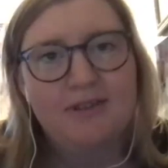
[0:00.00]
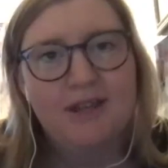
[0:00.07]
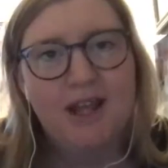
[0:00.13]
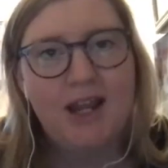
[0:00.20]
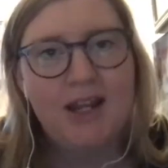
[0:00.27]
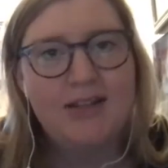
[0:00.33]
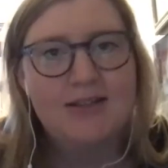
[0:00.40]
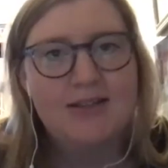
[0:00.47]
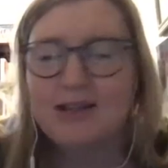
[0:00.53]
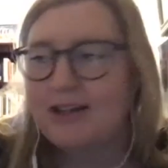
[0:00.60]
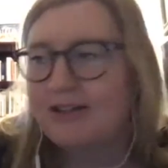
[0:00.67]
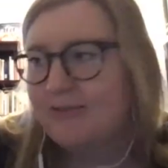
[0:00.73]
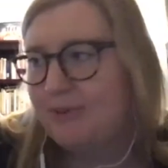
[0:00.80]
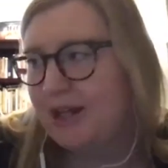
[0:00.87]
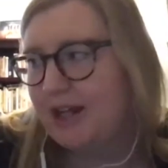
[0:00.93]
80s
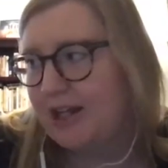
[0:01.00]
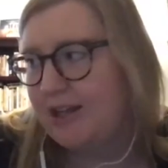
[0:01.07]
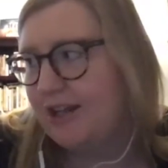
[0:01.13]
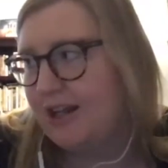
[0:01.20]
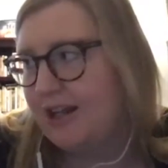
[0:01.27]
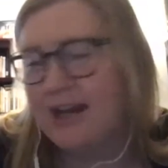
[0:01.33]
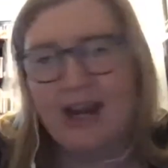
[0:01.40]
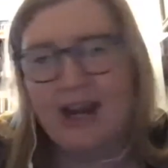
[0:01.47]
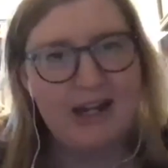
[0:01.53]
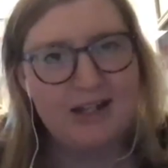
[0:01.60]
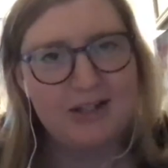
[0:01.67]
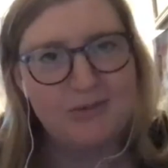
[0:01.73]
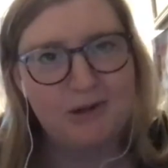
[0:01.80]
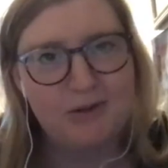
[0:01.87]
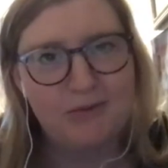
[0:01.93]
stuff, being in an
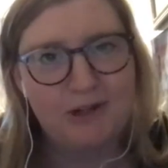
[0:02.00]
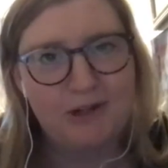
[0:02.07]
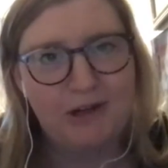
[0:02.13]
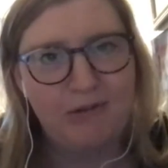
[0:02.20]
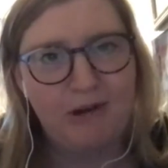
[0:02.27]
80s world when you're